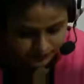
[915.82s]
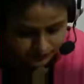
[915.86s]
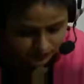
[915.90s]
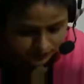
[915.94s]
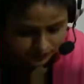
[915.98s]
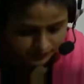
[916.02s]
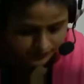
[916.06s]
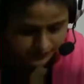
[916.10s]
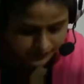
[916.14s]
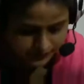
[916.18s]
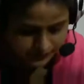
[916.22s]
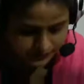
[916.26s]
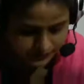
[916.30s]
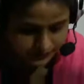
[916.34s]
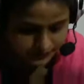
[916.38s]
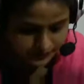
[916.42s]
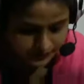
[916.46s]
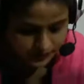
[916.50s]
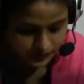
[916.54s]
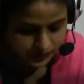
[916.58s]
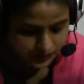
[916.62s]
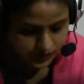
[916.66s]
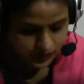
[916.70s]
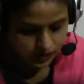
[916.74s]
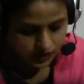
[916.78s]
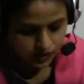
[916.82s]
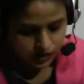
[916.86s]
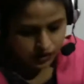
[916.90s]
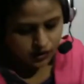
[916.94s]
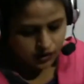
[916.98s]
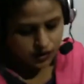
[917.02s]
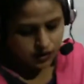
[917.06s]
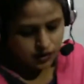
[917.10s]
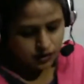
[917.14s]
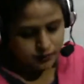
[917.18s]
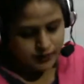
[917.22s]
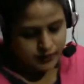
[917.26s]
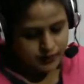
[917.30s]
Okay.
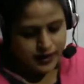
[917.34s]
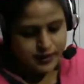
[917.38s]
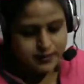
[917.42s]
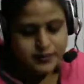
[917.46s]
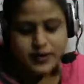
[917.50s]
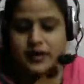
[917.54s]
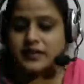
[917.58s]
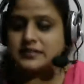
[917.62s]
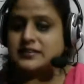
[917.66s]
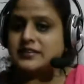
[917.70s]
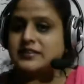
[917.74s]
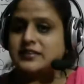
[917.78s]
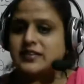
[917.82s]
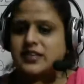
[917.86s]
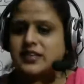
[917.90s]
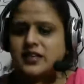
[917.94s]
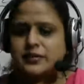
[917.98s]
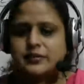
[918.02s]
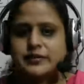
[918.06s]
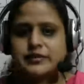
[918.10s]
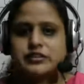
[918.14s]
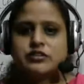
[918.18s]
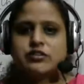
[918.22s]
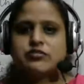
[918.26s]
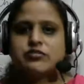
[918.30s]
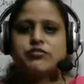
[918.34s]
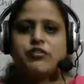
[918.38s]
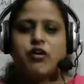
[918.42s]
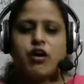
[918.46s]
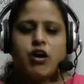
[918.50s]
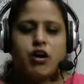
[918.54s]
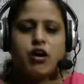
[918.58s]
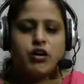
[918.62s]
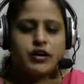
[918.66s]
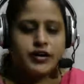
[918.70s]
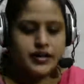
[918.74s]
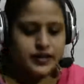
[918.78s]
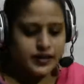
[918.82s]
My master, Mr.
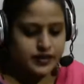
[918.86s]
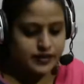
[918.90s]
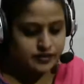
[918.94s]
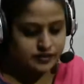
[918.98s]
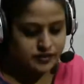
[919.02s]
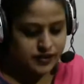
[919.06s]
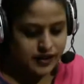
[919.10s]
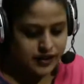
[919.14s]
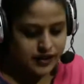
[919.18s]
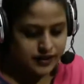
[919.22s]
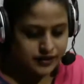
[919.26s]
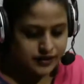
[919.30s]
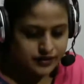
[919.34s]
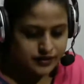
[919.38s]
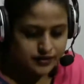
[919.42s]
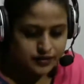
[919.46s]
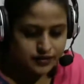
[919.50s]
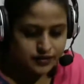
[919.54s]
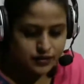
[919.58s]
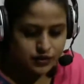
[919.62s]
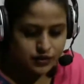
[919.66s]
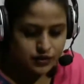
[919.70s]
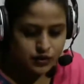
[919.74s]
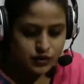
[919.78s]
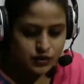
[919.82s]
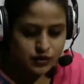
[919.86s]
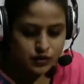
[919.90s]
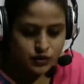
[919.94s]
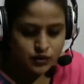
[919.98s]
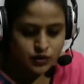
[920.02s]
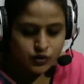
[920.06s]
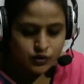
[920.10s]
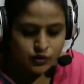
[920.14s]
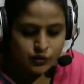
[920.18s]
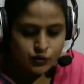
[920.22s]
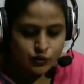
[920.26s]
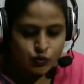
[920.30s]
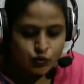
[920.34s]
Fogg, he cried.
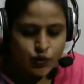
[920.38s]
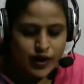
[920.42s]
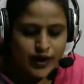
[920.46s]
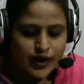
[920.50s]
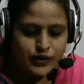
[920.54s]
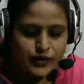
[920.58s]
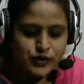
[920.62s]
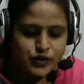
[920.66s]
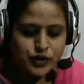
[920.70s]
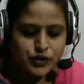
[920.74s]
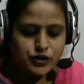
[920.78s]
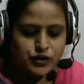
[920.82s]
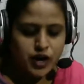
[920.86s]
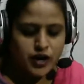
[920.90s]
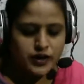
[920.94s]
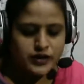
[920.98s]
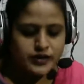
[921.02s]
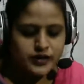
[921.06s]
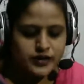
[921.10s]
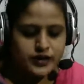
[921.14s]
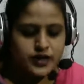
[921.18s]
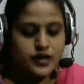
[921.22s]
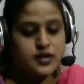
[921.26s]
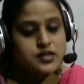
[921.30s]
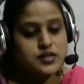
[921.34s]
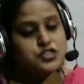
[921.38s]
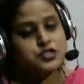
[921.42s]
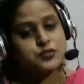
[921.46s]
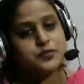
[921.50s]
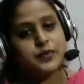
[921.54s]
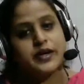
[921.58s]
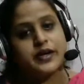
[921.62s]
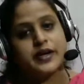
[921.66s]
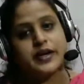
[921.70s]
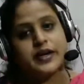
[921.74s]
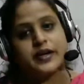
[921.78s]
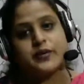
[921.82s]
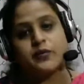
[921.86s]
Why do you not curse
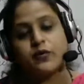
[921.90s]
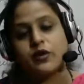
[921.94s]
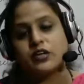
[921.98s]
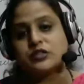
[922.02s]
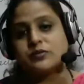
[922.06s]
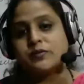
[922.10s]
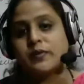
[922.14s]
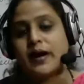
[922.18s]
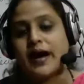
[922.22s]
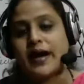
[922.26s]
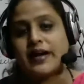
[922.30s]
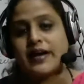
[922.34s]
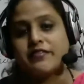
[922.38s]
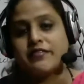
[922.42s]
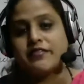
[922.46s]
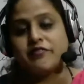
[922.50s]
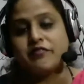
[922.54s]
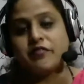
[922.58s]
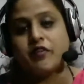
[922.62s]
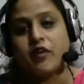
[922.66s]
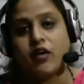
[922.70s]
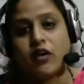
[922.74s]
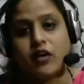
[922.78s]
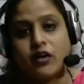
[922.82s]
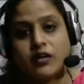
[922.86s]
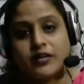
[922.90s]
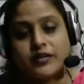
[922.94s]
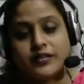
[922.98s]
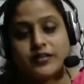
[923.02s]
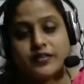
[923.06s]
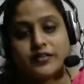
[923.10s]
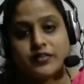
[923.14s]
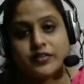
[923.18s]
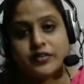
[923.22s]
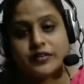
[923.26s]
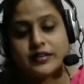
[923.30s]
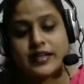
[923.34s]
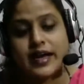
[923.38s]
me? It was my
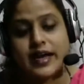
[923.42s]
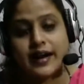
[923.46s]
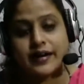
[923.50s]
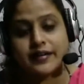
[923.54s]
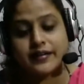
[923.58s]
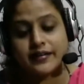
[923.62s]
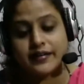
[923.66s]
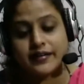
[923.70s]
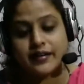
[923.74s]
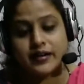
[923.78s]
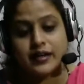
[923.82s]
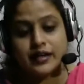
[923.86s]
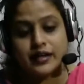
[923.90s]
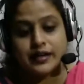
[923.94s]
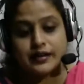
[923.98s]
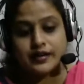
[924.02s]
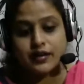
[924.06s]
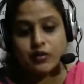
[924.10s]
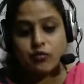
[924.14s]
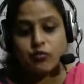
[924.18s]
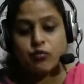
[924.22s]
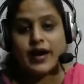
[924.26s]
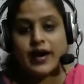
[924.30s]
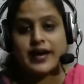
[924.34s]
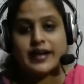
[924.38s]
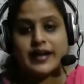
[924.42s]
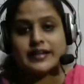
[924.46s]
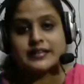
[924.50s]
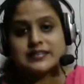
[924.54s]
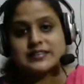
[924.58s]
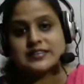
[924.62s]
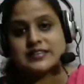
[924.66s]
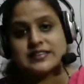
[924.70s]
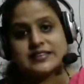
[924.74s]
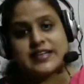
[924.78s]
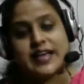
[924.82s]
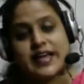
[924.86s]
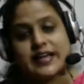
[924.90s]
fault that. Now, why is
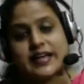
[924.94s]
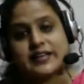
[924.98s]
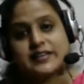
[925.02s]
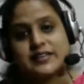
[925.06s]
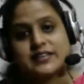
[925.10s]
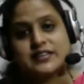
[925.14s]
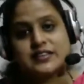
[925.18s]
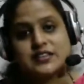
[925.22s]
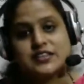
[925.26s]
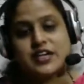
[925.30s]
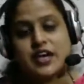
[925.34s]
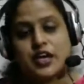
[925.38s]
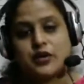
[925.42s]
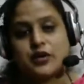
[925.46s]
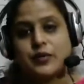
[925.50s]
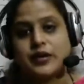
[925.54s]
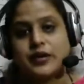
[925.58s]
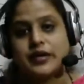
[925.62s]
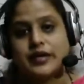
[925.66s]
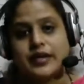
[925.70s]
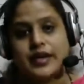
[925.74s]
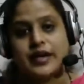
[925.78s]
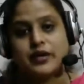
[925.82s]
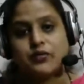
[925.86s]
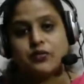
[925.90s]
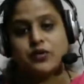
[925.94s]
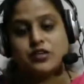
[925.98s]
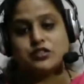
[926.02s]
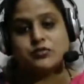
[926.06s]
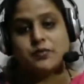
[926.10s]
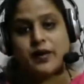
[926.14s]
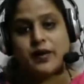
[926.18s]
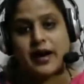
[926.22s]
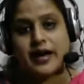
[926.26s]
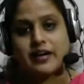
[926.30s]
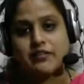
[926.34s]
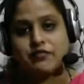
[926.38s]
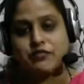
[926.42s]
he saying this statement? It was
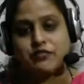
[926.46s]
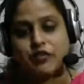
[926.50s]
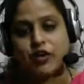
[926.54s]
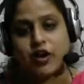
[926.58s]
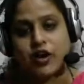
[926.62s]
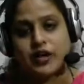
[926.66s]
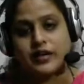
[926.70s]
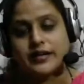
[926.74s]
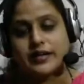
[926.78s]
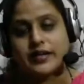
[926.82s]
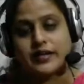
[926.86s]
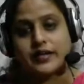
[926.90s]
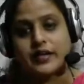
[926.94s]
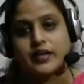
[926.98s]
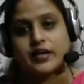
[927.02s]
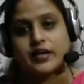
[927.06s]
my fault